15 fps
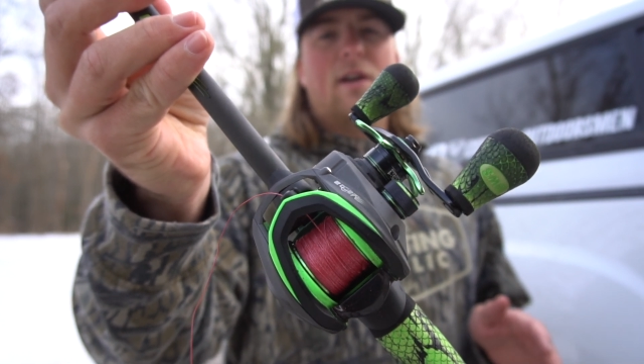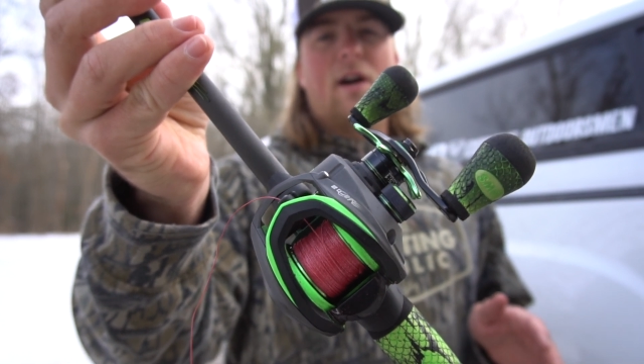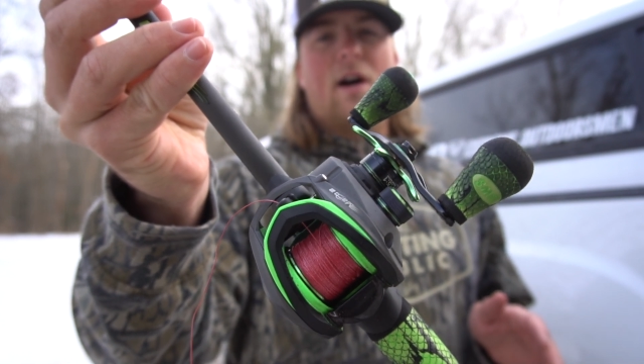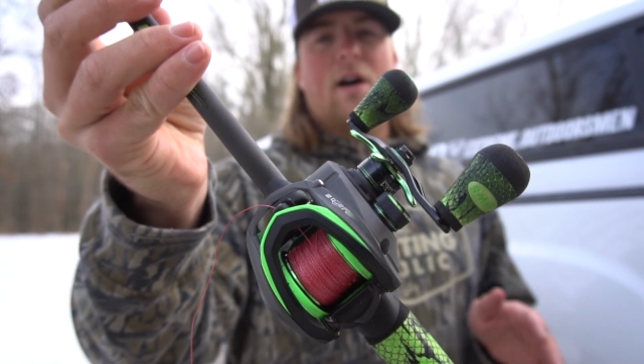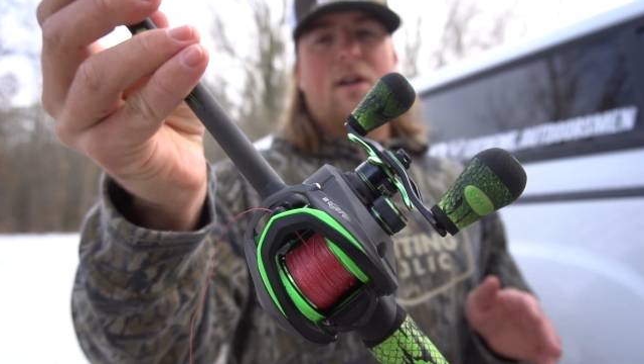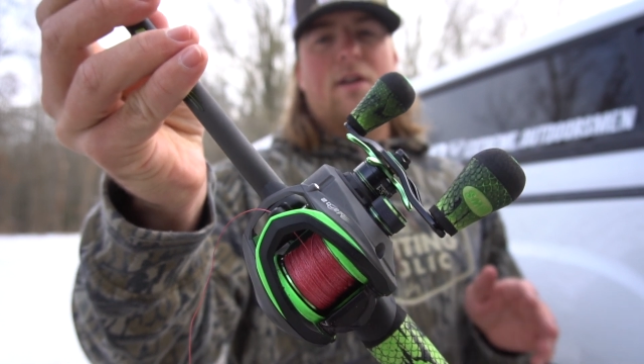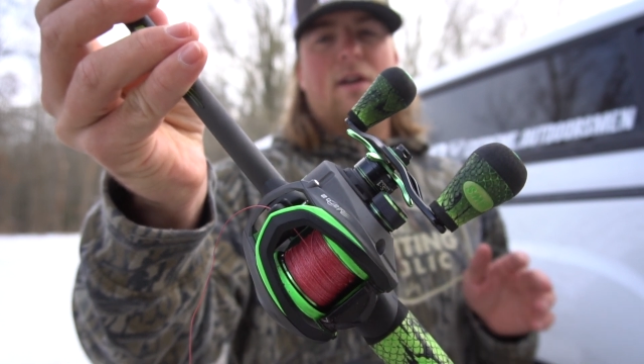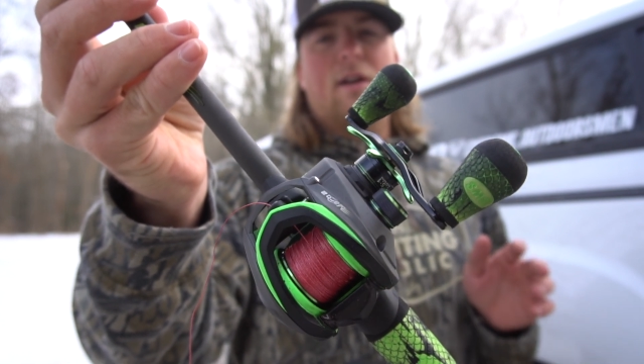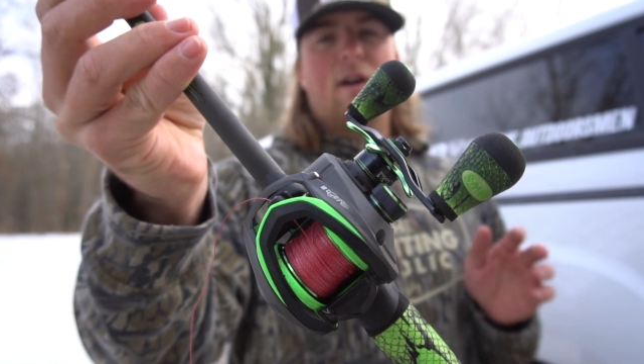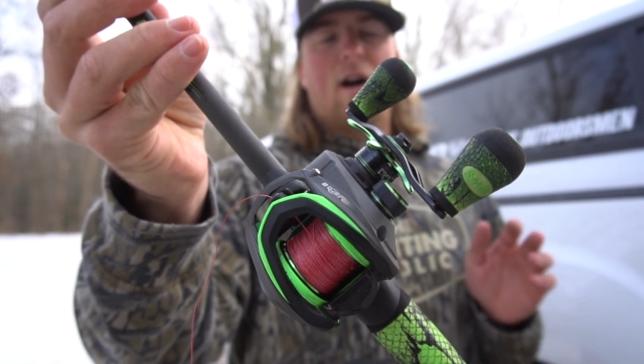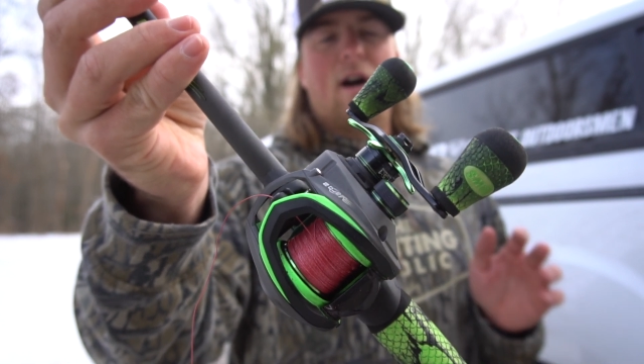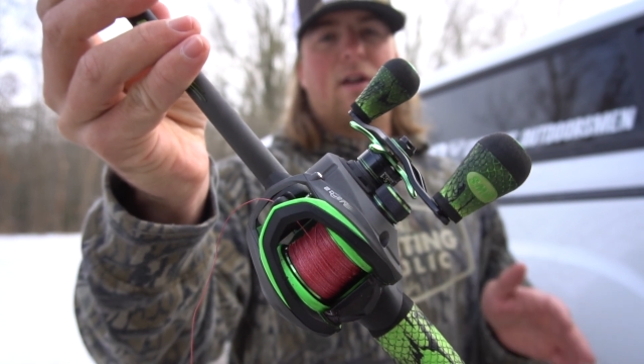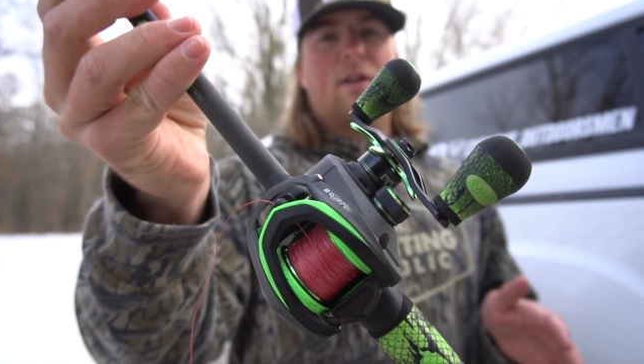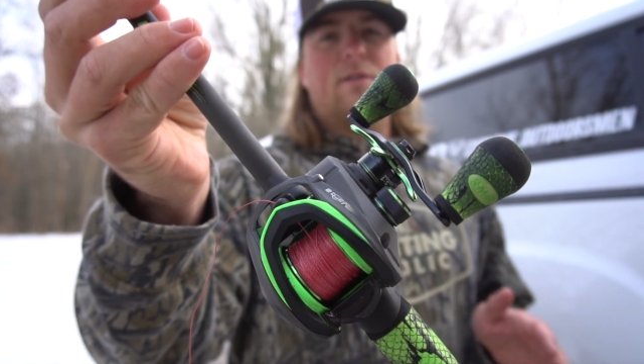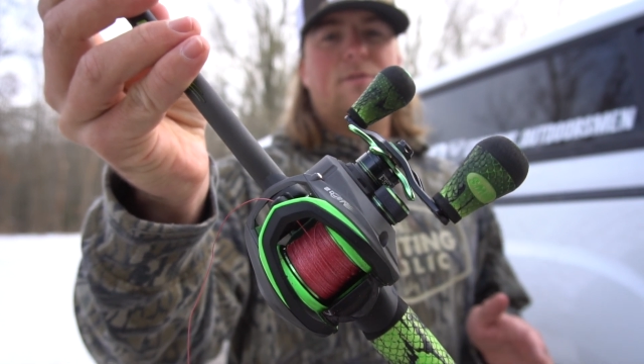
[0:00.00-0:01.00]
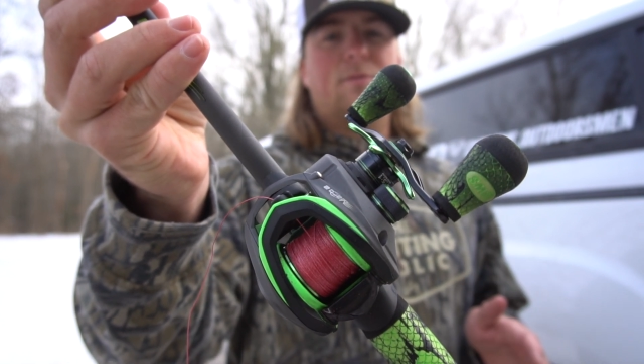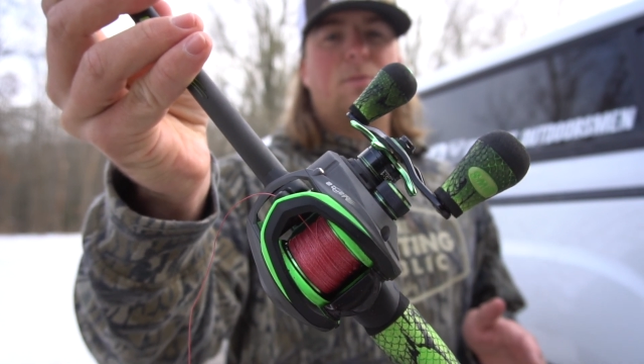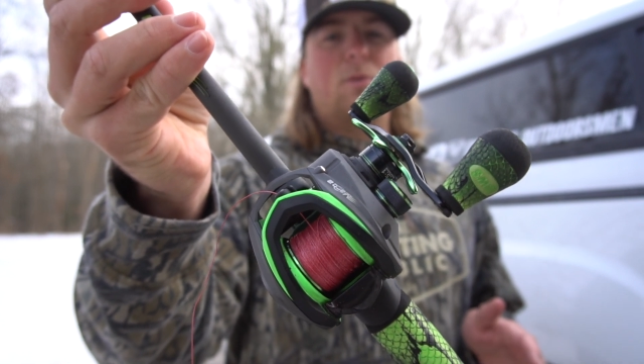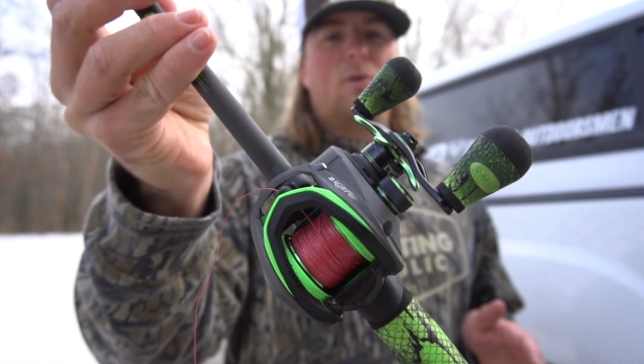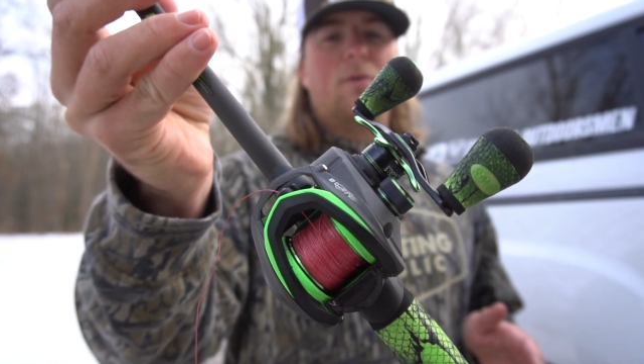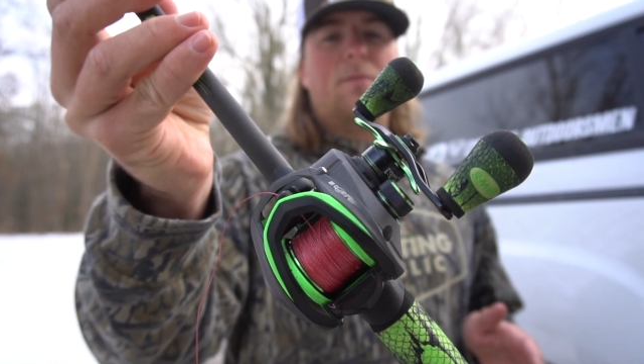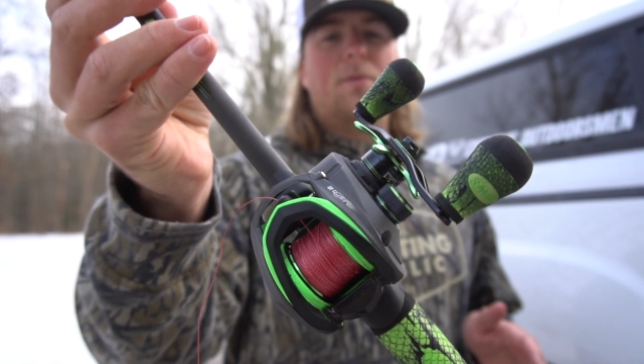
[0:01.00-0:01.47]
on how to
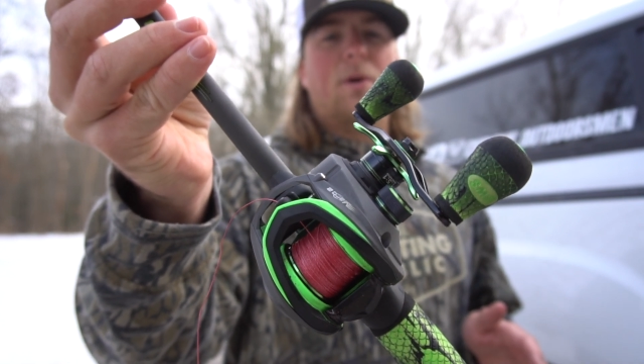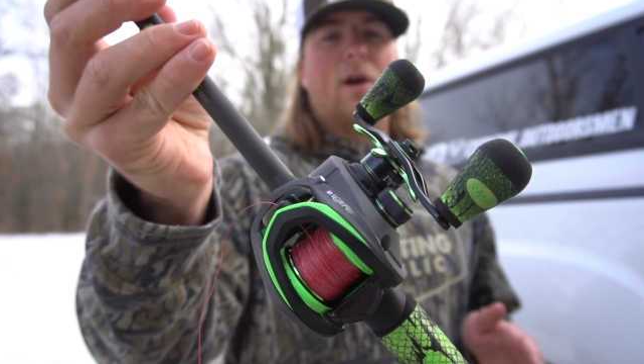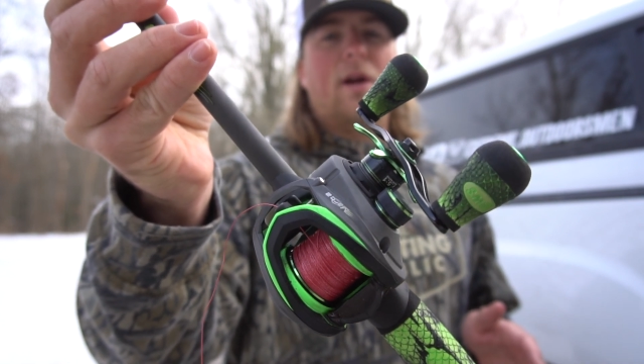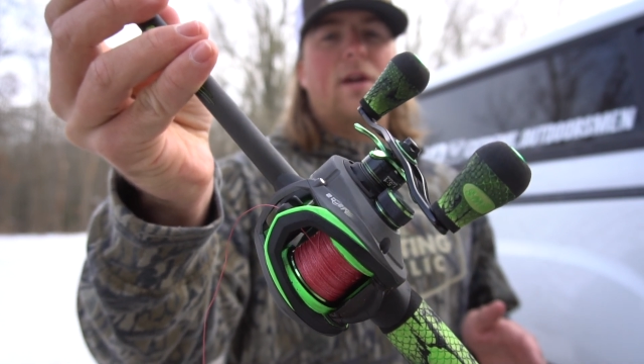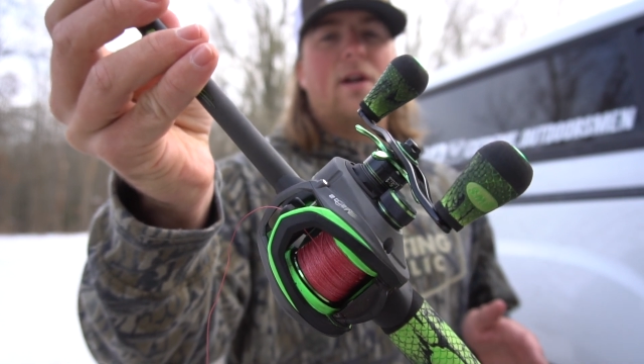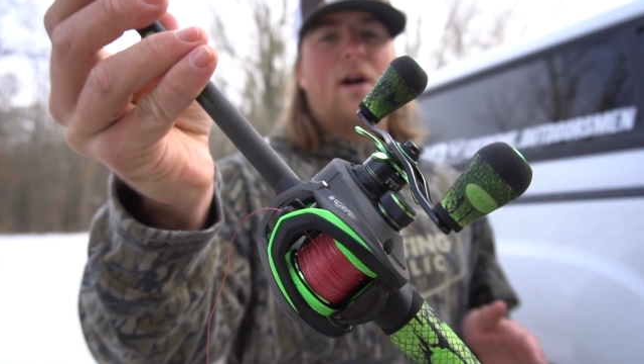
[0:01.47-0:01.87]
spool braid